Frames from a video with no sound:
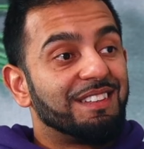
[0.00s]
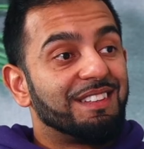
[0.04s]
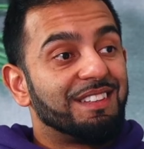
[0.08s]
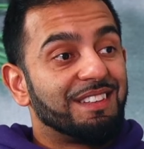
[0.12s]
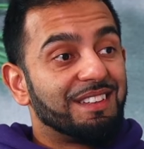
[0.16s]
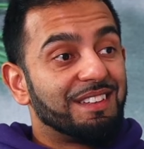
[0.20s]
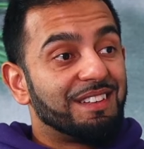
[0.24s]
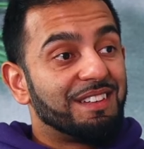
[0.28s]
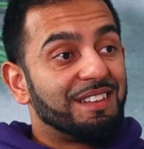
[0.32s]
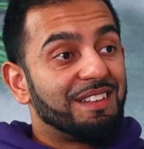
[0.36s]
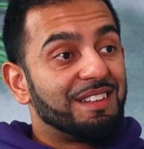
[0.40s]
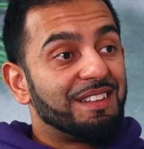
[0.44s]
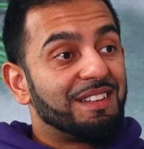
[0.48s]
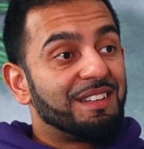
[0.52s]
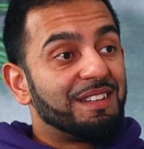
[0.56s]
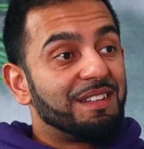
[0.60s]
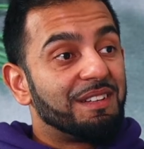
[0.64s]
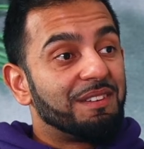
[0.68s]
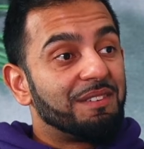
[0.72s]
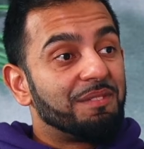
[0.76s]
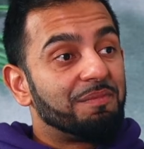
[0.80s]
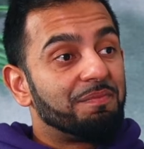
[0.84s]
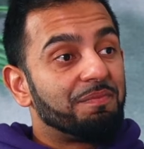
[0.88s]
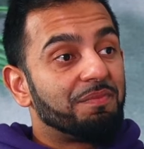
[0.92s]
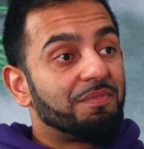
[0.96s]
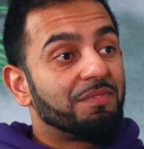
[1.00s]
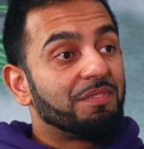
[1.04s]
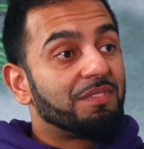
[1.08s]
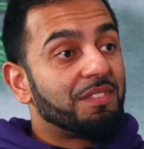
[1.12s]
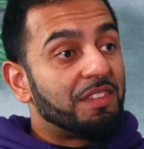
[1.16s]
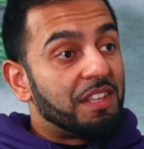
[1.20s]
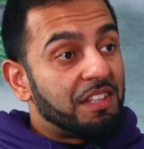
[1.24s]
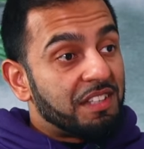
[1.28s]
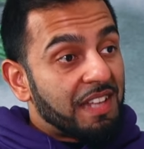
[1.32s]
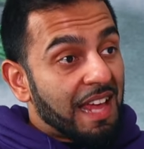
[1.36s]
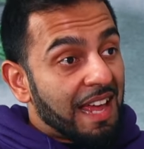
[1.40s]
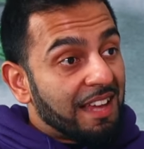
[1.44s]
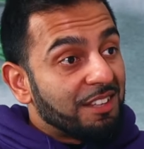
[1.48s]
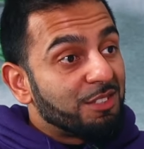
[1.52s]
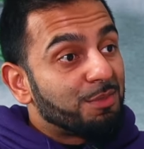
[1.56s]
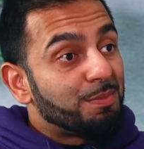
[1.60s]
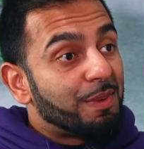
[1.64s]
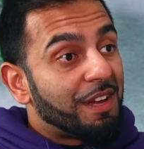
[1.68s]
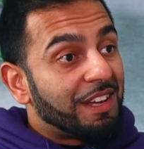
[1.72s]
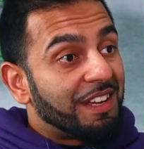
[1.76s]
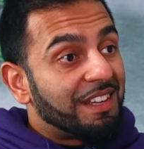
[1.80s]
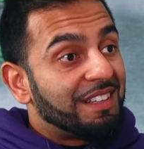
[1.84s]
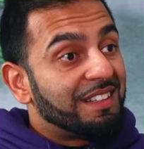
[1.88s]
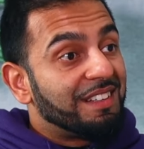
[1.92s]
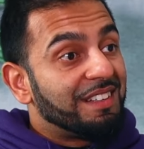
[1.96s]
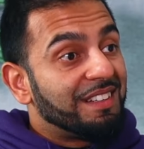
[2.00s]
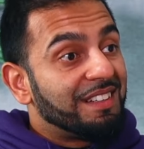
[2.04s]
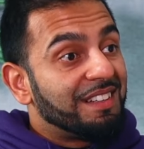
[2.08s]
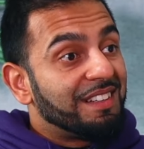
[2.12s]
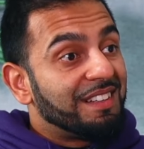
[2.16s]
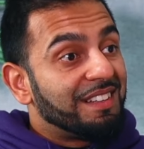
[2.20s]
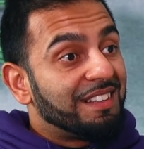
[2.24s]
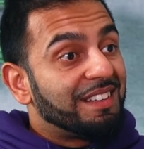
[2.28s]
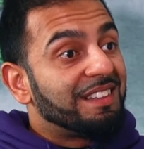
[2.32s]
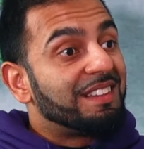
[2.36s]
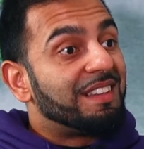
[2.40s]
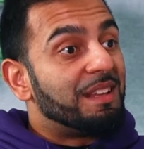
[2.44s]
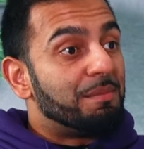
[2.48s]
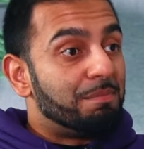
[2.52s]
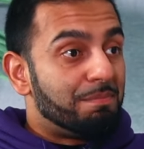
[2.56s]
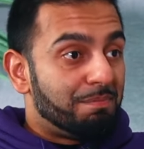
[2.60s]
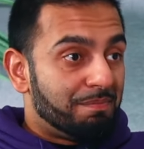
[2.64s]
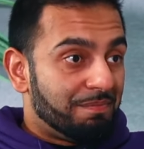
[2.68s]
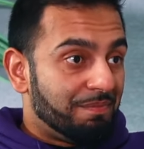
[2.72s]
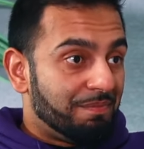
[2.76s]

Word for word: the the people, because the, the government will bail them out. the,